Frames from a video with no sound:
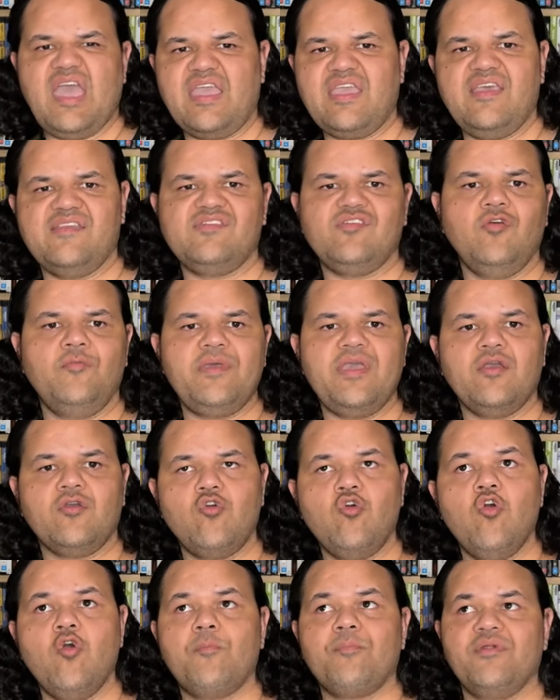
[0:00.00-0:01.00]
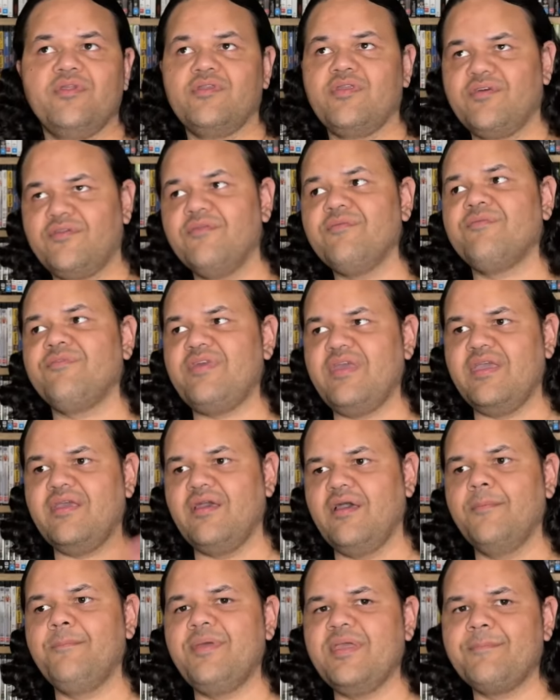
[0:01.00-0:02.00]
And yes, there'll be a corporate
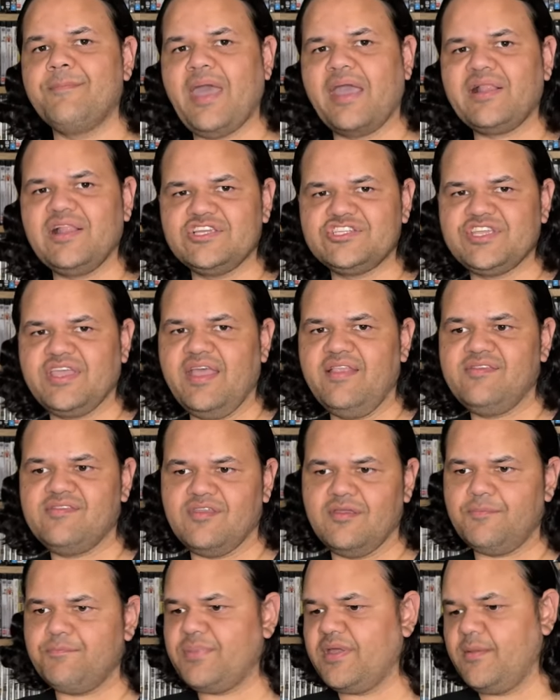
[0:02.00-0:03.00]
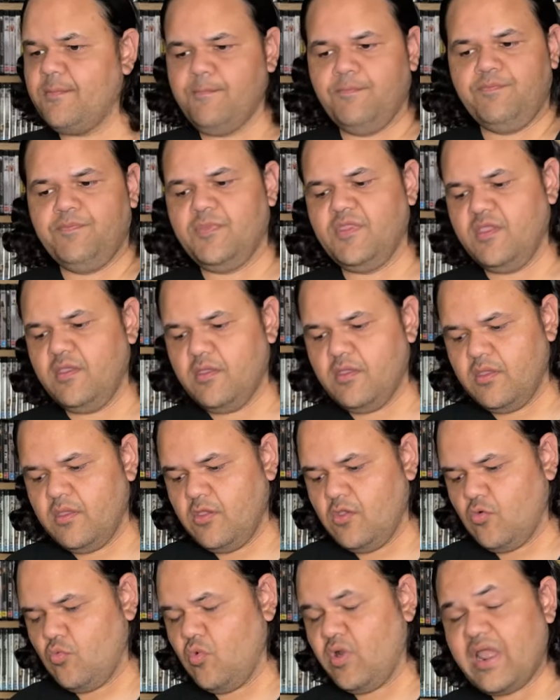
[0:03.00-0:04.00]
thing, a big backlash against it, but
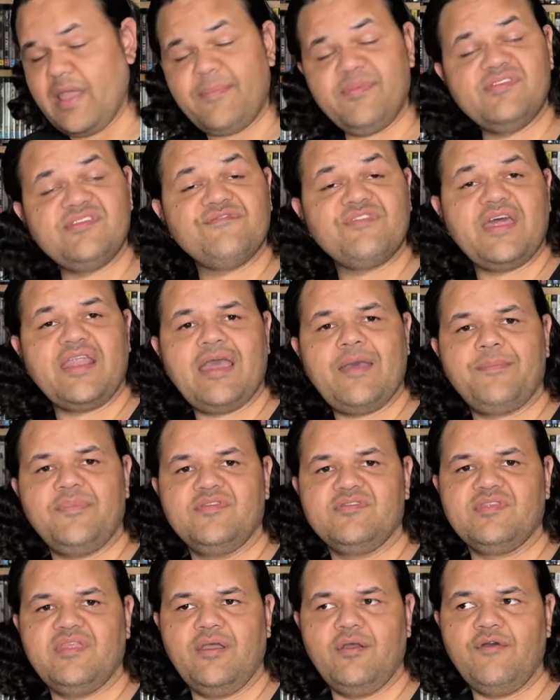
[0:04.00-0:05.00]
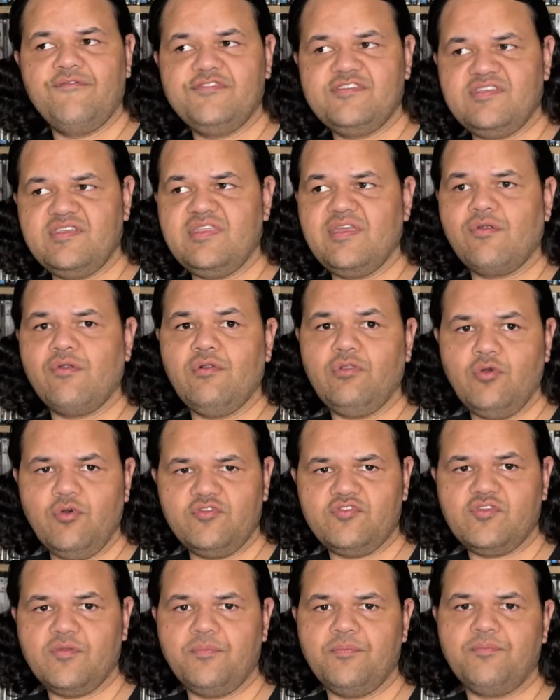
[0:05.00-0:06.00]
what happens if that happens? Now, obviously there are
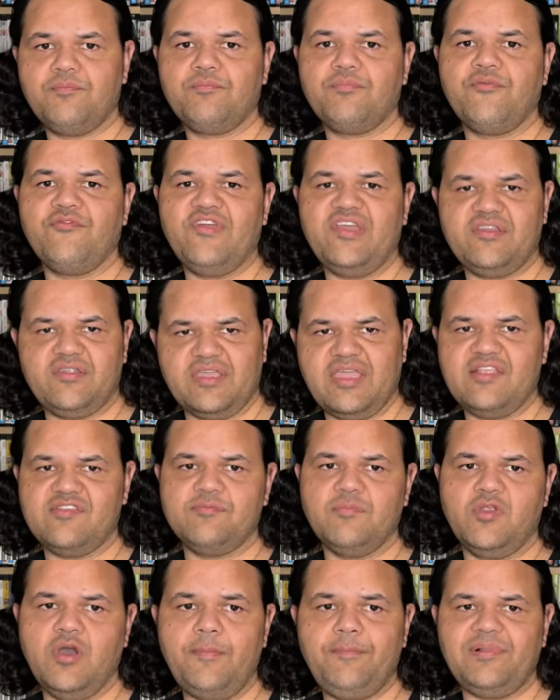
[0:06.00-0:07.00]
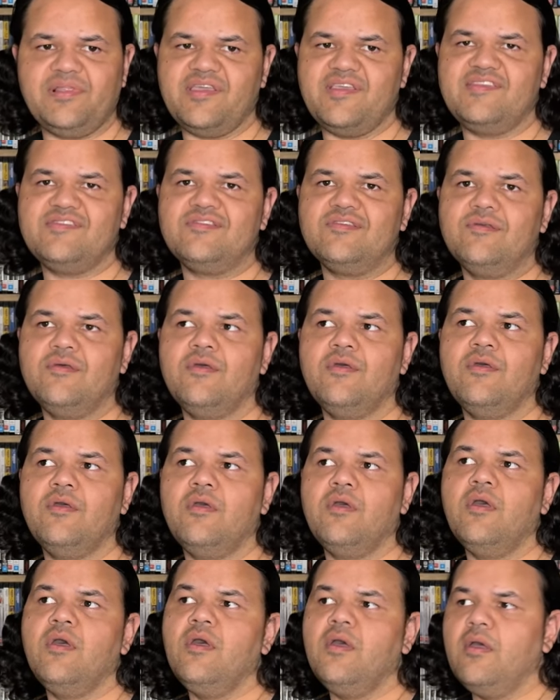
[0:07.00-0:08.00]
laws to prevent against monopolies,
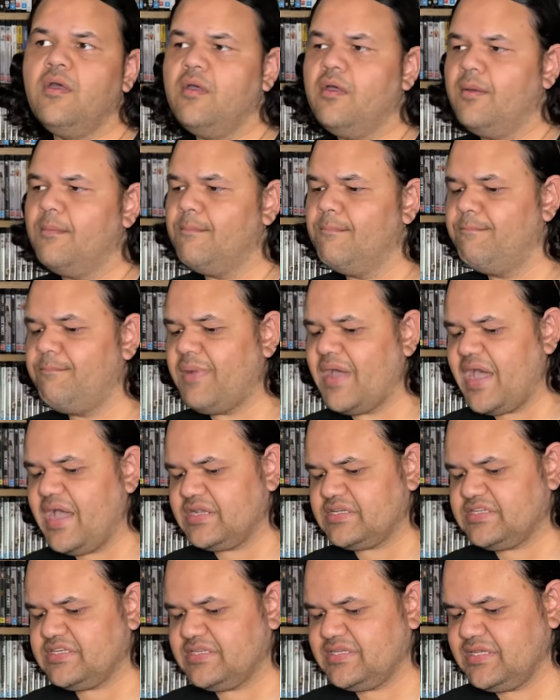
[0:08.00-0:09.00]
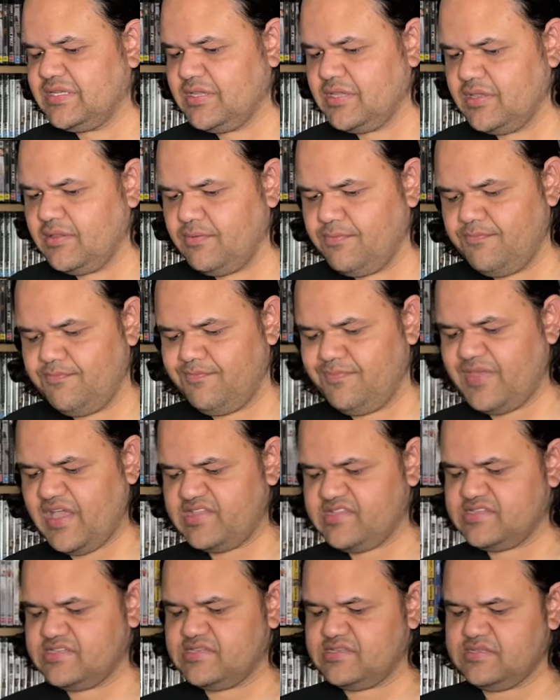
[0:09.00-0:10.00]
but
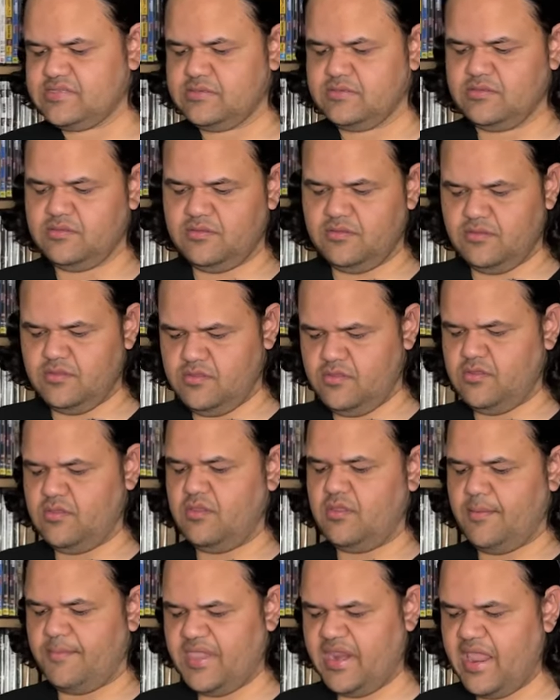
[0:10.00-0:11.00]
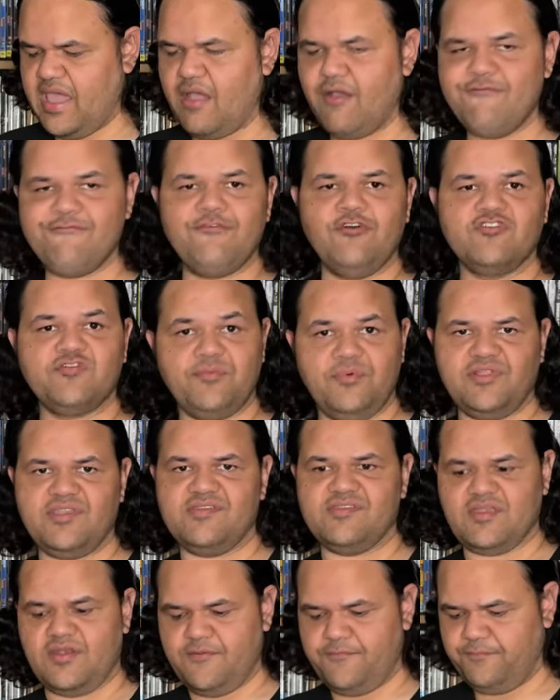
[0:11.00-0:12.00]
that's, I mean, how enforceable
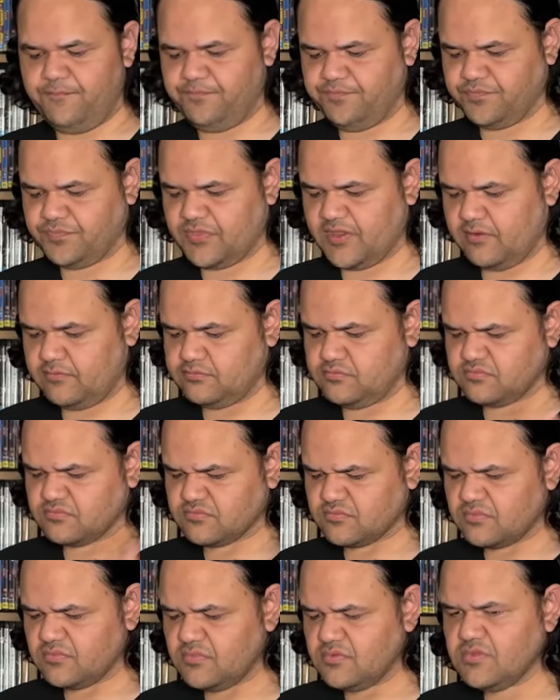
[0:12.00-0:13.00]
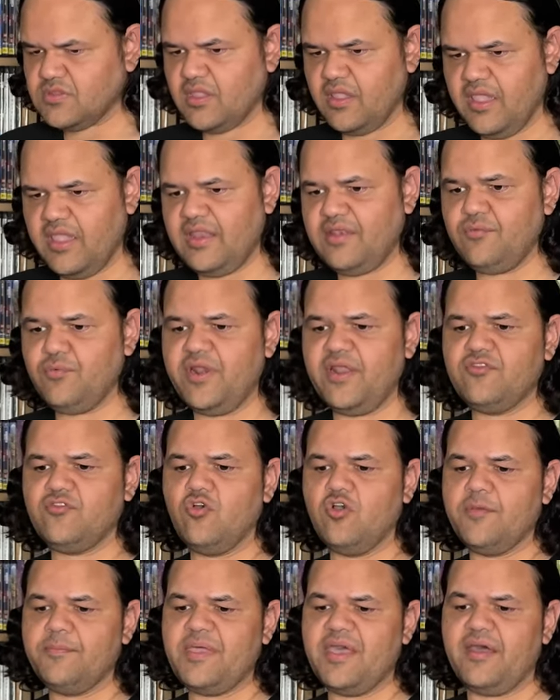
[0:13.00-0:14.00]
is it? And when I
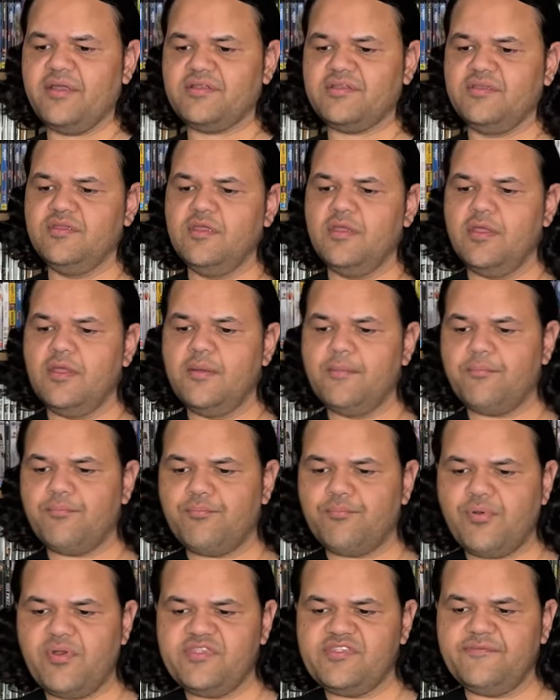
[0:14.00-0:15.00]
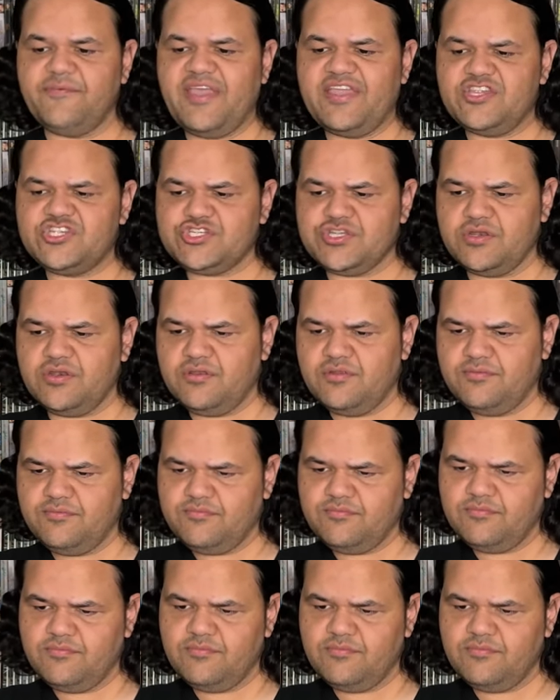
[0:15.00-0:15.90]
talk about preservation,